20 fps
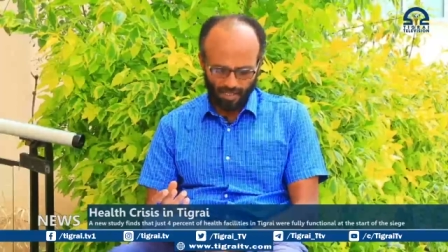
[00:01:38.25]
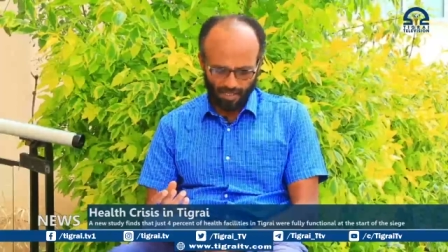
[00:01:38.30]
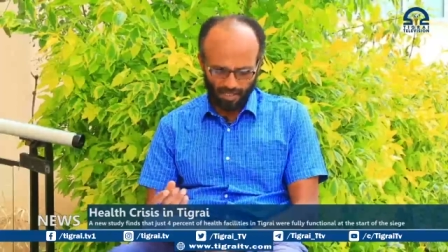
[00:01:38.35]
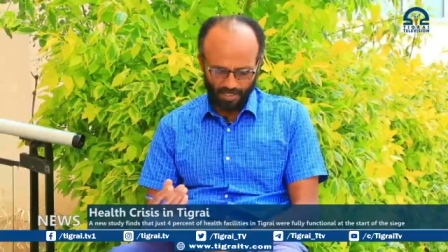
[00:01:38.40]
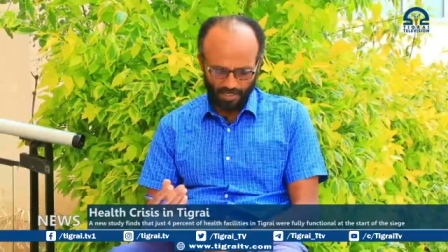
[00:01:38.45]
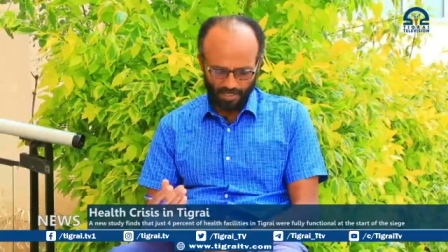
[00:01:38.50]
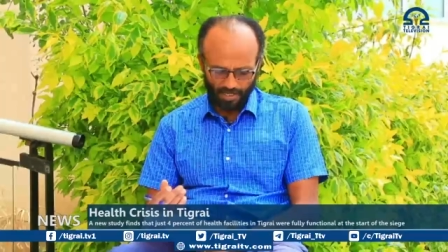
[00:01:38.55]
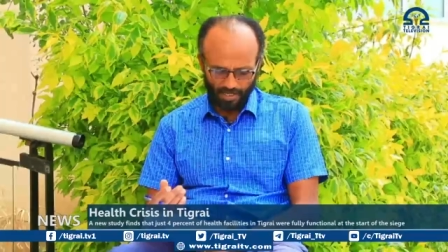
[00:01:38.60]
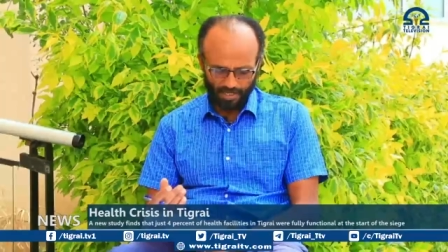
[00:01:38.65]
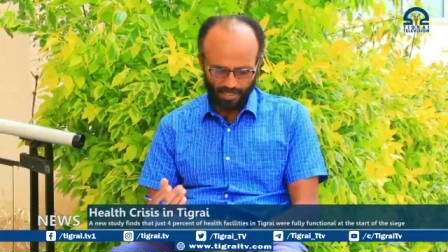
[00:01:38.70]

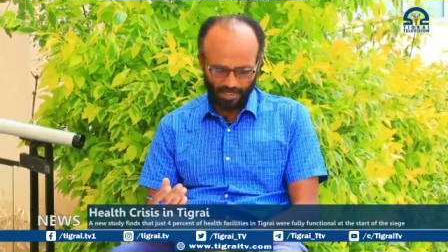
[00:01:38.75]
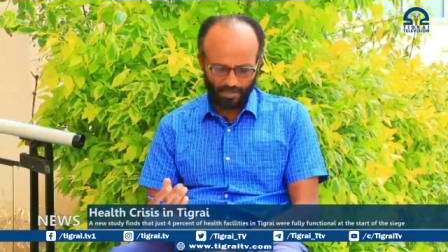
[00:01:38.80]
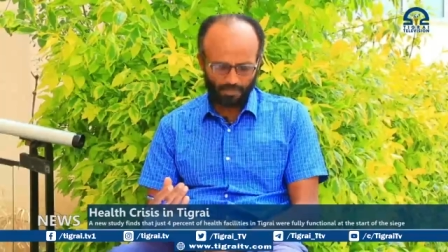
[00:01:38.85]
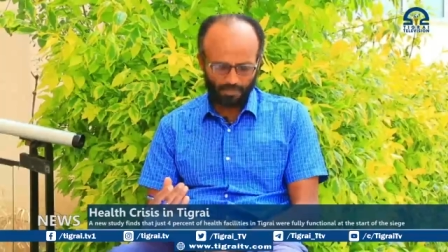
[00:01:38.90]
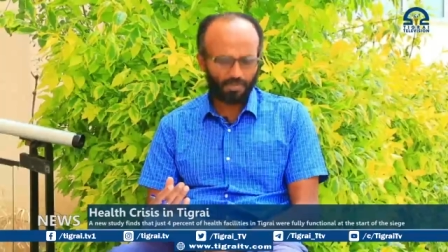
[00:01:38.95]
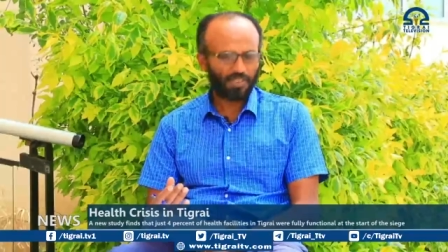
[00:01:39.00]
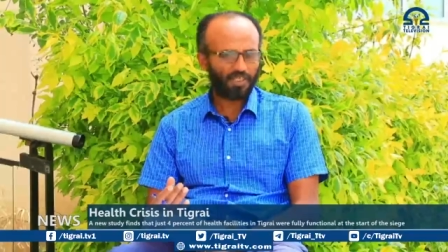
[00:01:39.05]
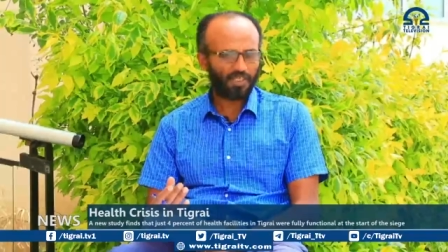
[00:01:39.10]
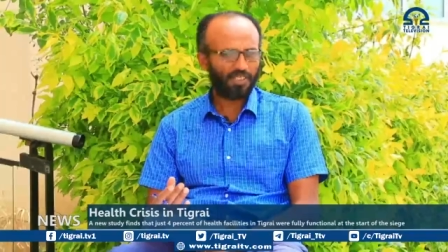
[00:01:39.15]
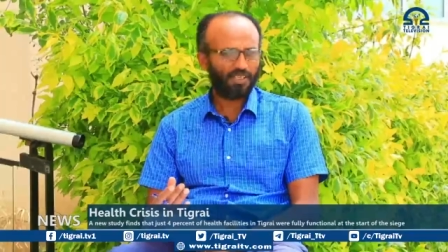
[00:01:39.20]
uh,
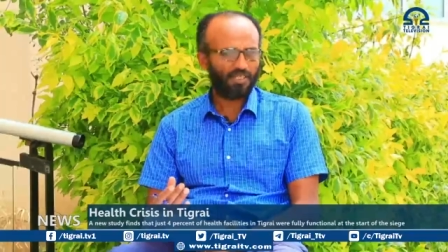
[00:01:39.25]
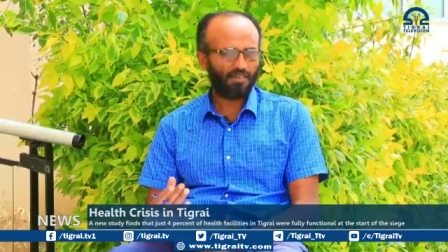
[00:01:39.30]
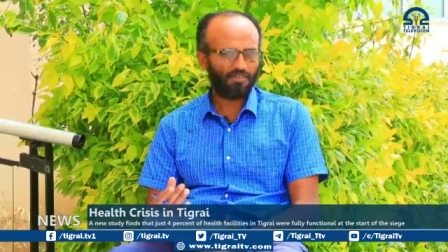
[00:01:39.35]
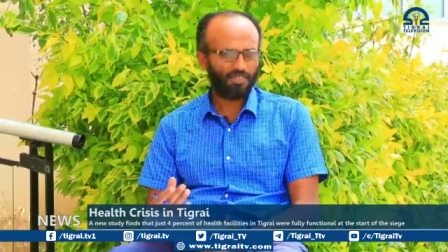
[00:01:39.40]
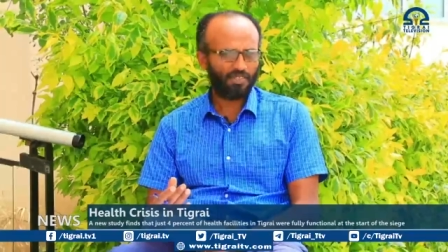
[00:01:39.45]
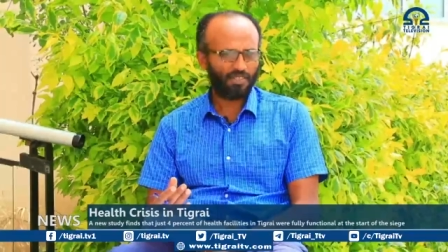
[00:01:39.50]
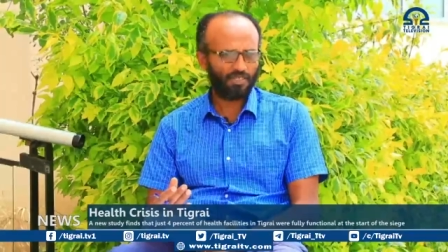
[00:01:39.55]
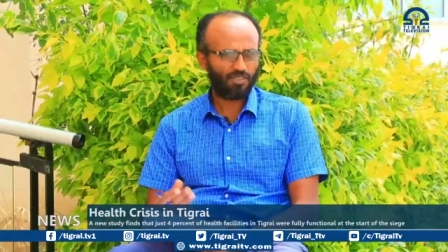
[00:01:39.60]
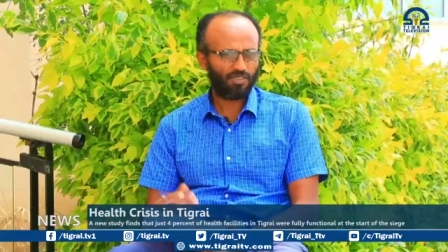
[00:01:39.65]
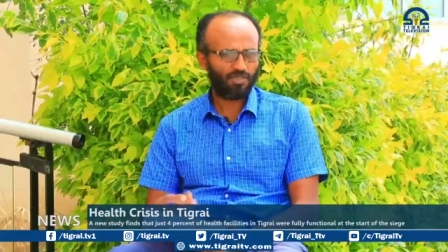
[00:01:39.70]
emergency
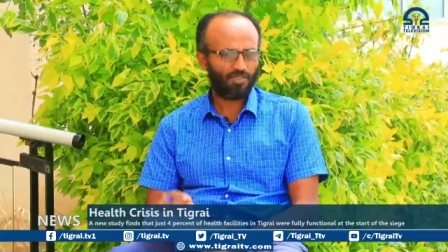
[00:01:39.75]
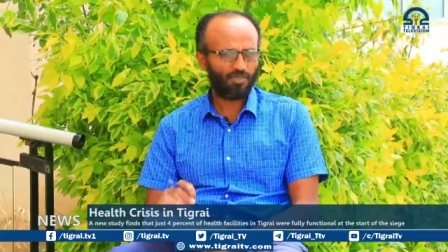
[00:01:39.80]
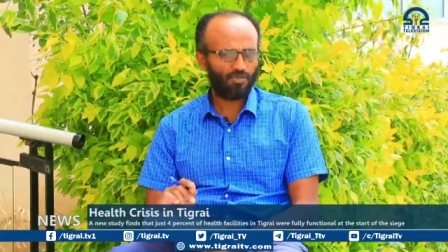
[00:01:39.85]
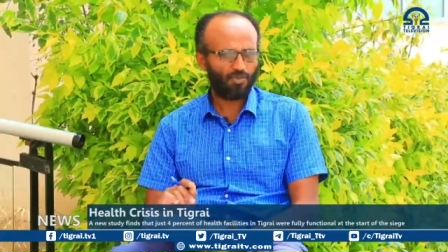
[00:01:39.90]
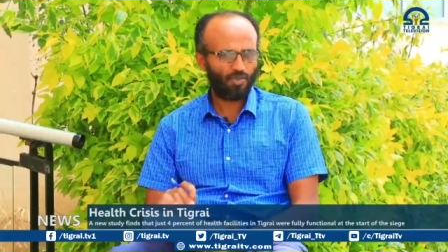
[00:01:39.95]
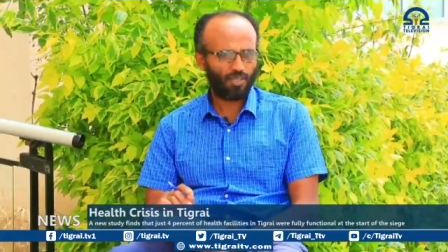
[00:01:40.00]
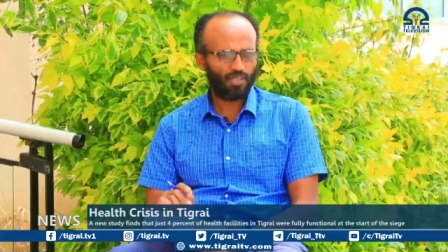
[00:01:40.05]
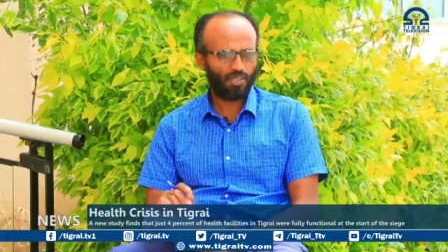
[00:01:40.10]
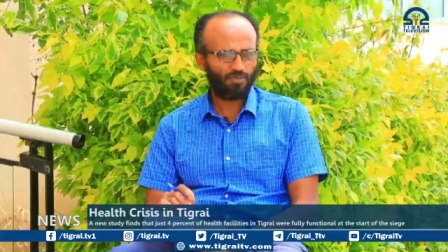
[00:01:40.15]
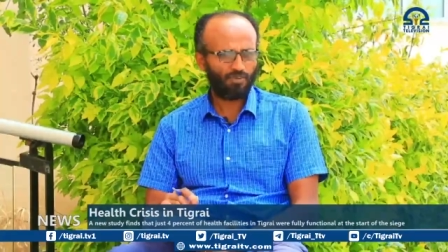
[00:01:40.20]
services
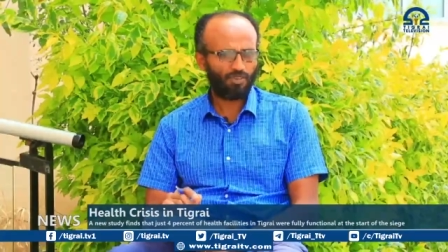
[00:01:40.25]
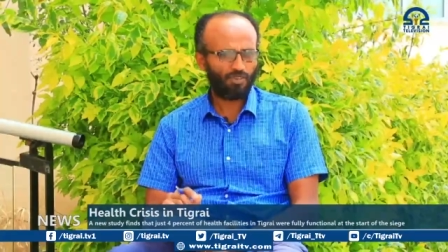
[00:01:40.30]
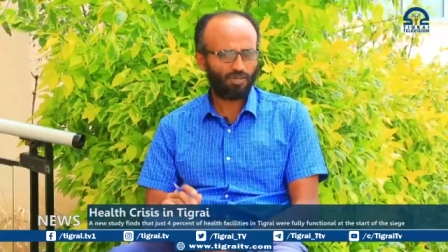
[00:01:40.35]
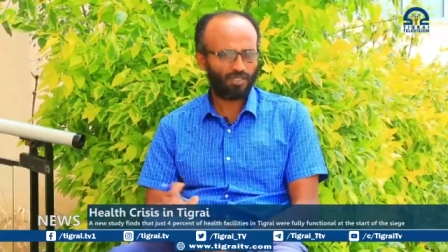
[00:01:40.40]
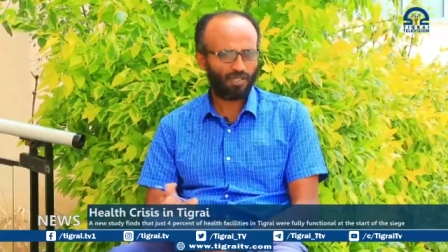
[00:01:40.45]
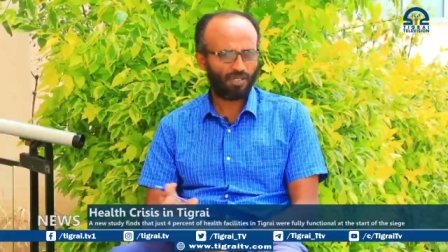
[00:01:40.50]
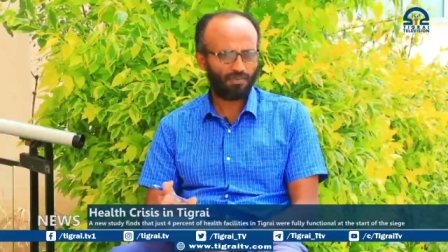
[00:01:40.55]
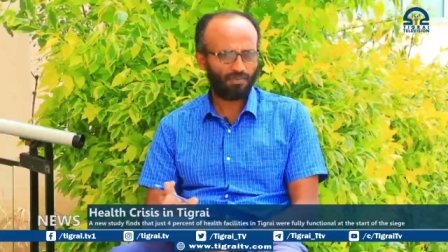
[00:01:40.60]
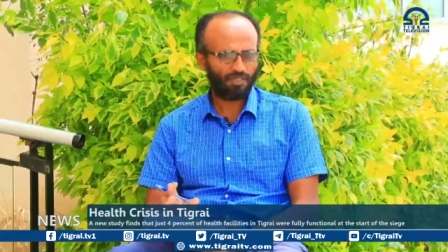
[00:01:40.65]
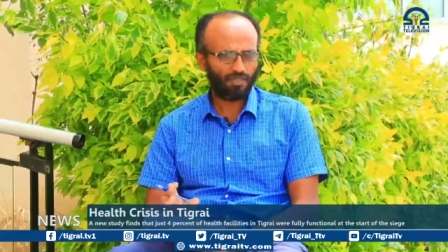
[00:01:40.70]
24
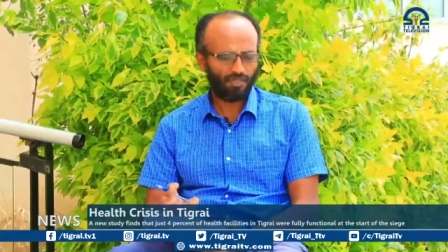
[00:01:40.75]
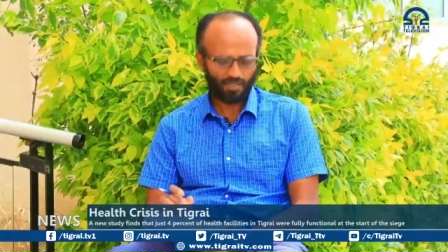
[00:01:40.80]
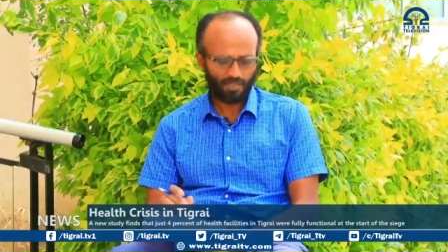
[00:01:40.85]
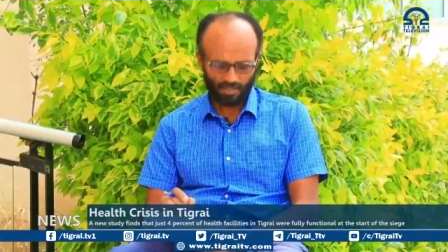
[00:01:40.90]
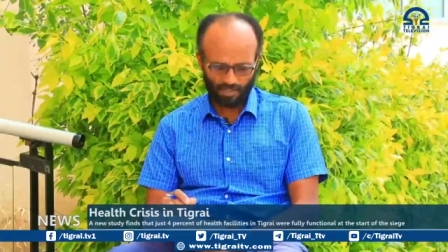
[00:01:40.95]
7,